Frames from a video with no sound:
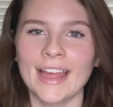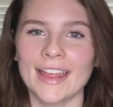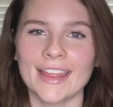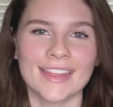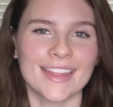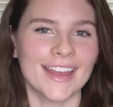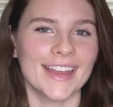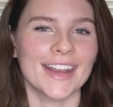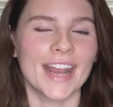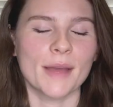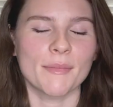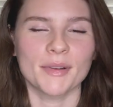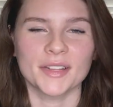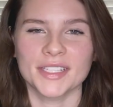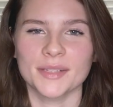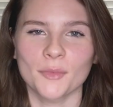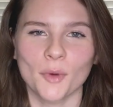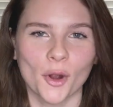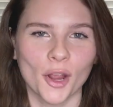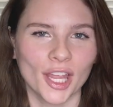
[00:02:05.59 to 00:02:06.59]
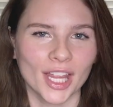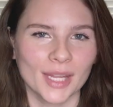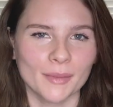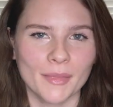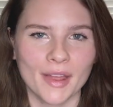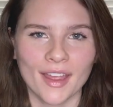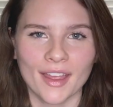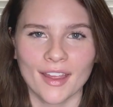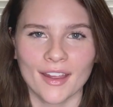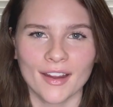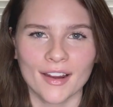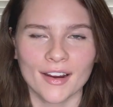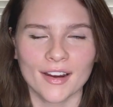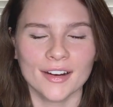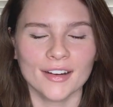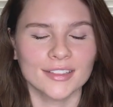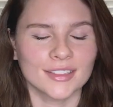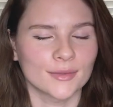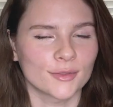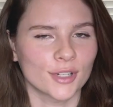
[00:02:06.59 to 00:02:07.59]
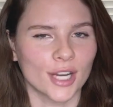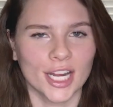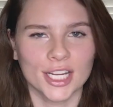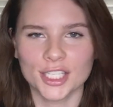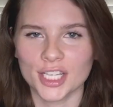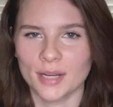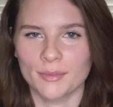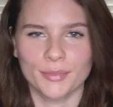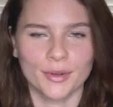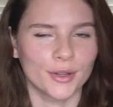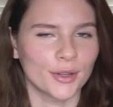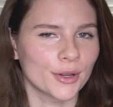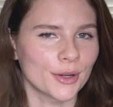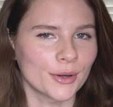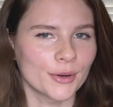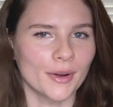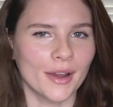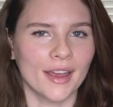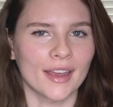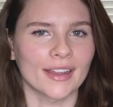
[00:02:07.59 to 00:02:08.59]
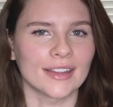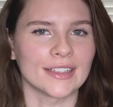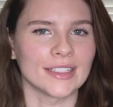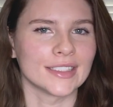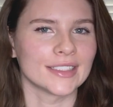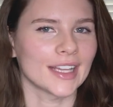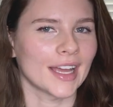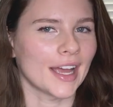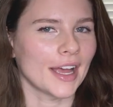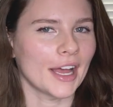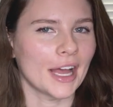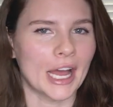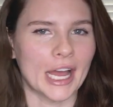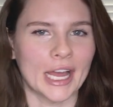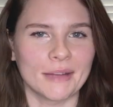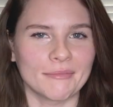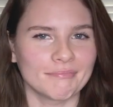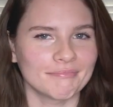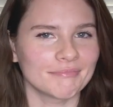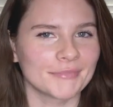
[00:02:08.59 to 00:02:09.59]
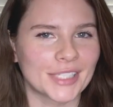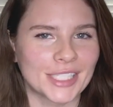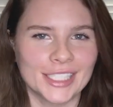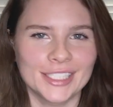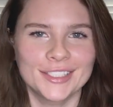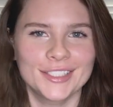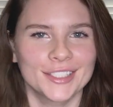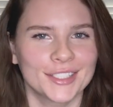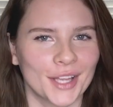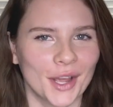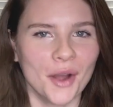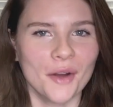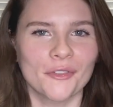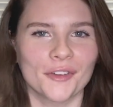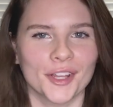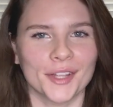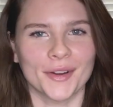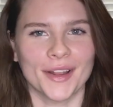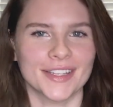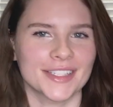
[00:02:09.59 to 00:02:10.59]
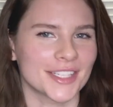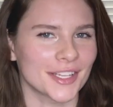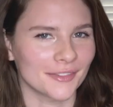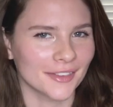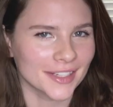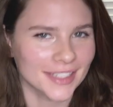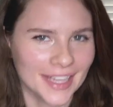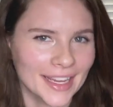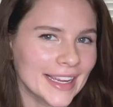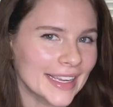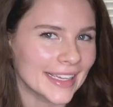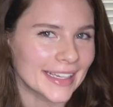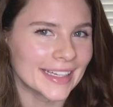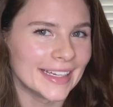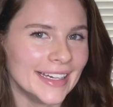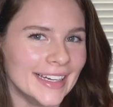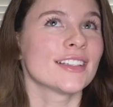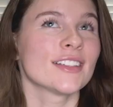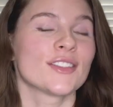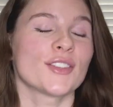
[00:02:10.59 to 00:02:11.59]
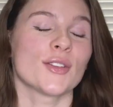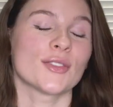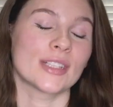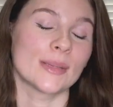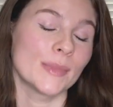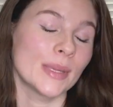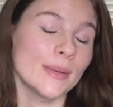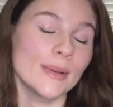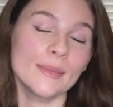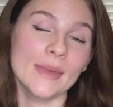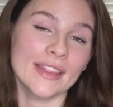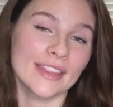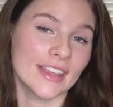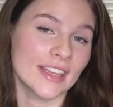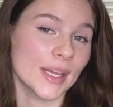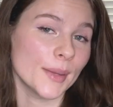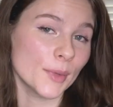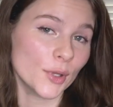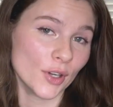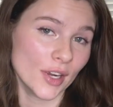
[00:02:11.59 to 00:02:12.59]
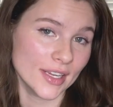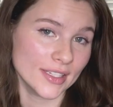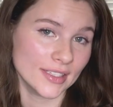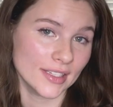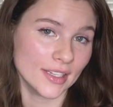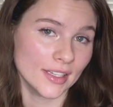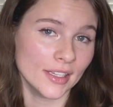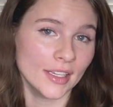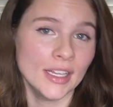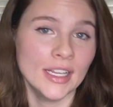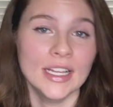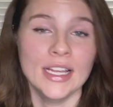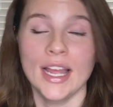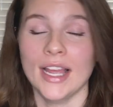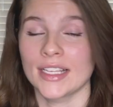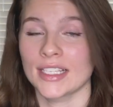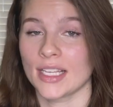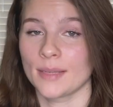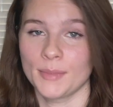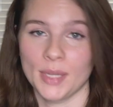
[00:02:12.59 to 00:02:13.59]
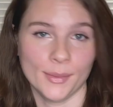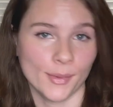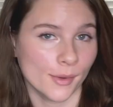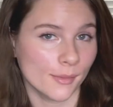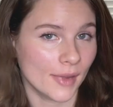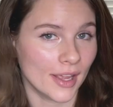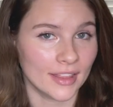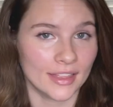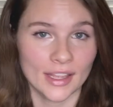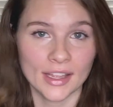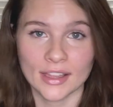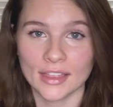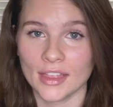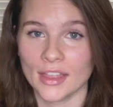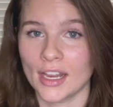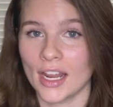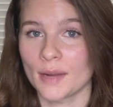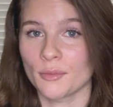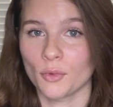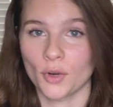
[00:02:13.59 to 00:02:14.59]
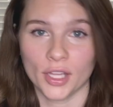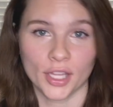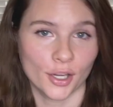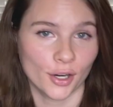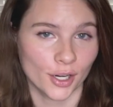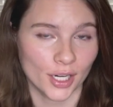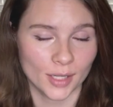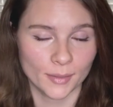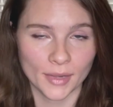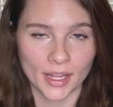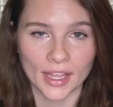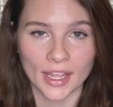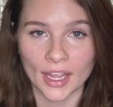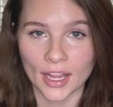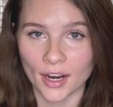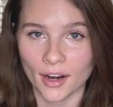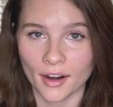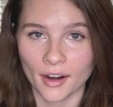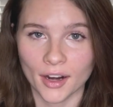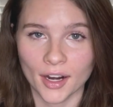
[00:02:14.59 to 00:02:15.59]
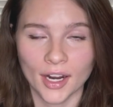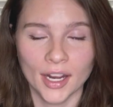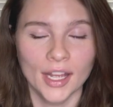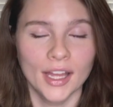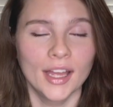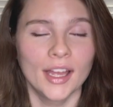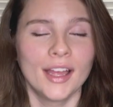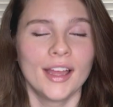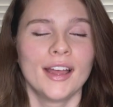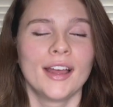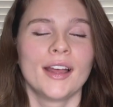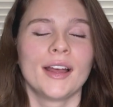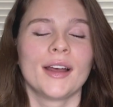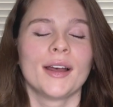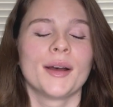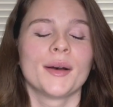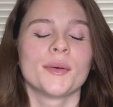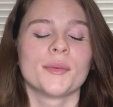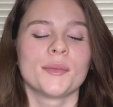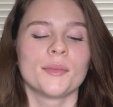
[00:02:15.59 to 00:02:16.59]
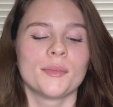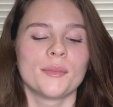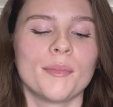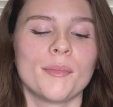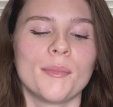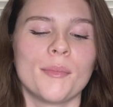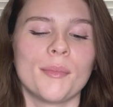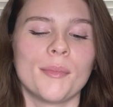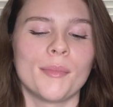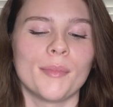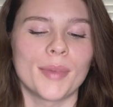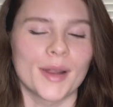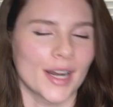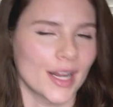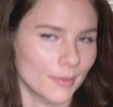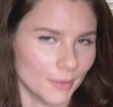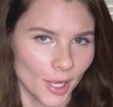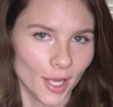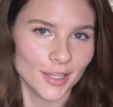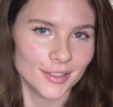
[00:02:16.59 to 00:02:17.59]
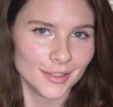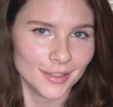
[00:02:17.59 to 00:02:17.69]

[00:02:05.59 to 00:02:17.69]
Then I put some oil in my hair, some dry shampoo, and I'm good to go for the rest of the day. So some people might think I'm crazy. Some people might think that I'm really hurting my hair, but I'm not.